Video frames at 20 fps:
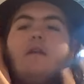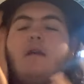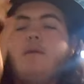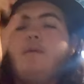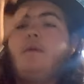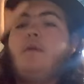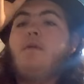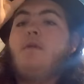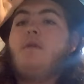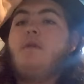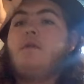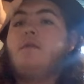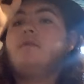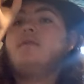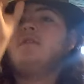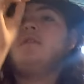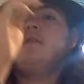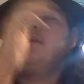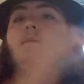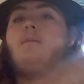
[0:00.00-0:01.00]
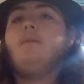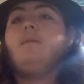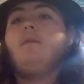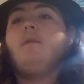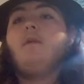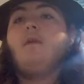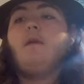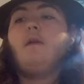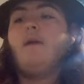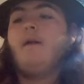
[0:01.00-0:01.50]
I'm not really using
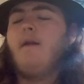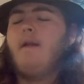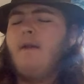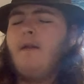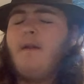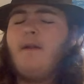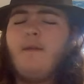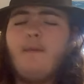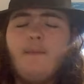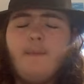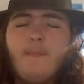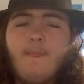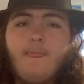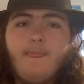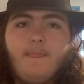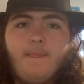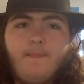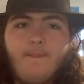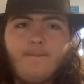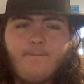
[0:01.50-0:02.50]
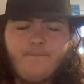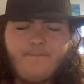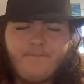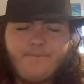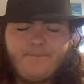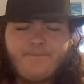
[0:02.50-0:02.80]
him.